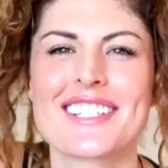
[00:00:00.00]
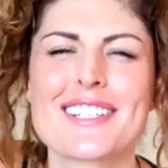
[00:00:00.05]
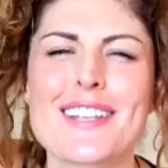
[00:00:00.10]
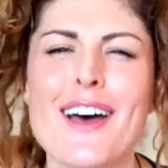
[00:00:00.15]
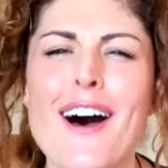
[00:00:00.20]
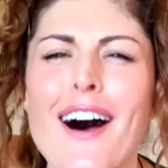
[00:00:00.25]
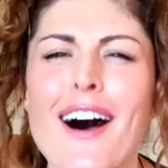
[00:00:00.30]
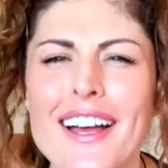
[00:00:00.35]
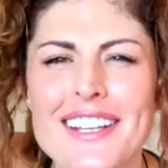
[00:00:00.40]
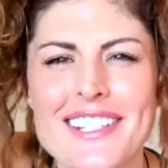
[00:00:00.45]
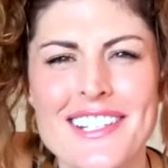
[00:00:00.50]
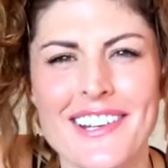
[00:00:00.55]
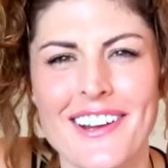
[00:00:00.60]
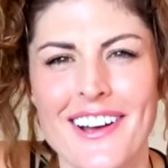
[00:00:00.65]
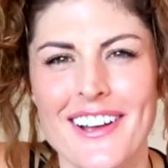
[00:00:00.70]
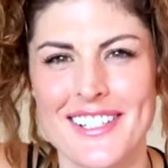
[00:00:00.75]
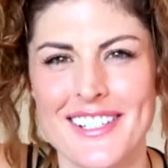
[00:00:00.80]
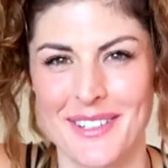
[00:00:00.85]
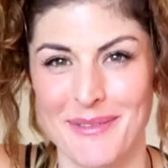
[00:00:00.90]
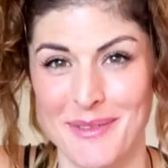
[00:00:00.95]
such an
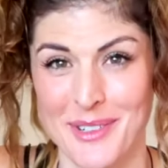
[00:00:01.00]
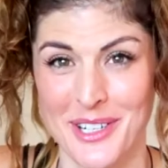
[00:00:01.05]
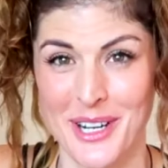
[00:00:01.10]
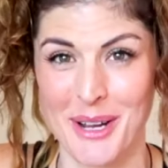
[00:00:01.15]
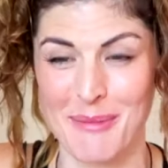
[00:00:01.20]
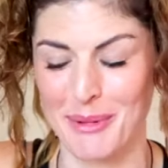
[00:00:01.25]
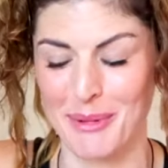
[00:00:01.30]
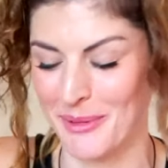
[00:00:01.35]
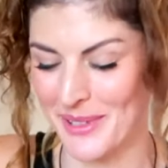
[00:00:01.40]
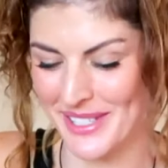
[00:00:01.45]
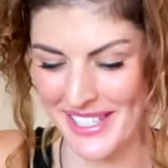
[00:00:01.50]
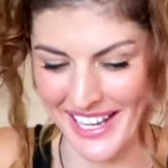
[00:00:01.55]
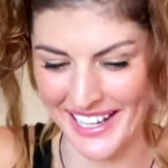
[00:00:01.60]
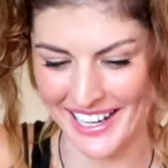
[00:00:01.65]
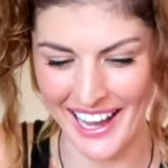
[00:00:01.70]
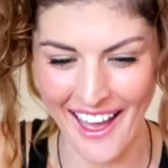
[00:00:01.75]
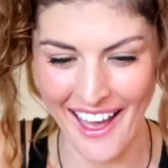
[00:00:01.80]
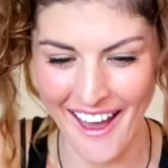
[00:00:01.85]
awesome trip. It was like